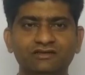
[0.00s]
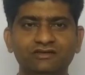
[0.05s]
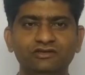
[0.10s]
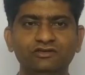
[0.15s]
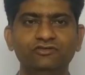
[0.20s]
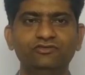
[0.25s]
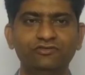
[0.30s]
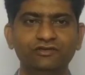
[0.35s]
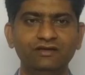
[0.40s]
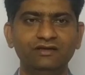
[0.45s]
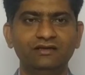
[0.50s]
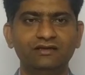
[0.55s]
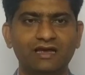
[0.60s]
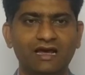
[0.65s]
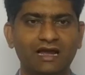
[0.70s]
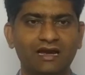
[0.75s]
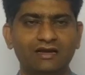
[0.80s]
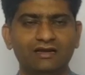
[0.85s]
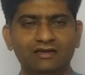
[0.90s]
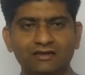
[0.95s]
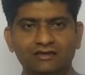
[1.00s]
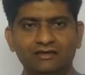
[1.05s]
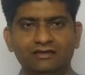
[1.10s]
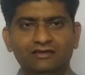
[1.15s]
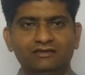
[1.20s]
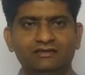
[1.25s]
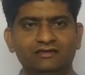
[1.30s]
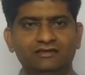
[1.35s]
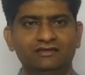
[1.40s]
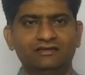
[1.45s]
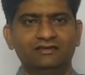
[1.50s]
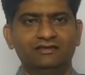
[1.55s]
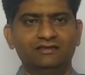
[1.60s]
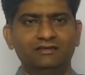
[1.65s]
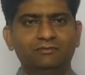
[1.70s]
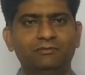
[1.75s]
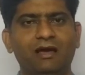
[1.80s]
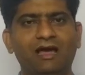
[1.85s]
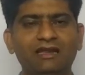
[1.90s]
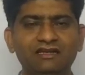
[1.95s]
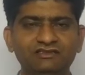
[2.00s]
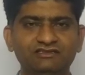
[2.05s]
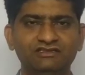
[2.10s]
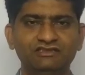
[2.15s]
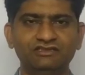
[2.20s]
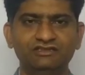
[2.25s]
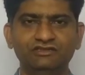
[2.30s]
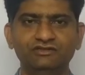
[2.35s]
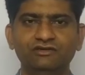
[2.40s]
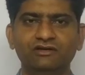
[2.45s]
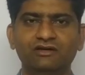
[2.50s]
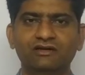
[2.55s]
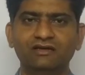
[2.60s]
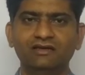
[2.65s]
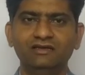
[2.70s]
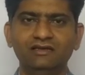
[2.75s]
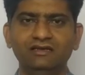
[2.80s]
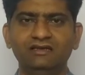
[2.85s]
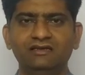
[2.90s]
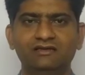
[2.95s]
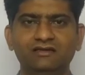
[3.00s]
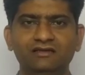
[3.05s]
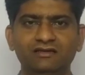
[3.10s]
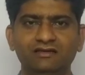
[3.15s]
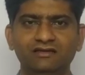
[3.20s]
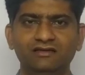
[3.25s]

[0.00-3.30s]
you feel that the manager, your colleague,